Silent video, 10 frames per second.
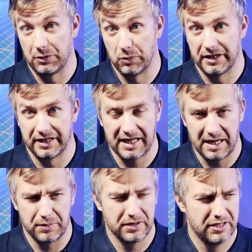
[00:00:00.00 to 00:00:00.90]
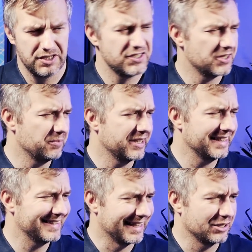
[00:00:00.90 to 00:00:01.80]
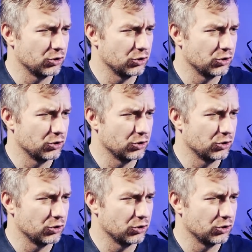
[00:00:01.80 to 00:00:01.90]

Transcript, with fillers: eWeLink app, something that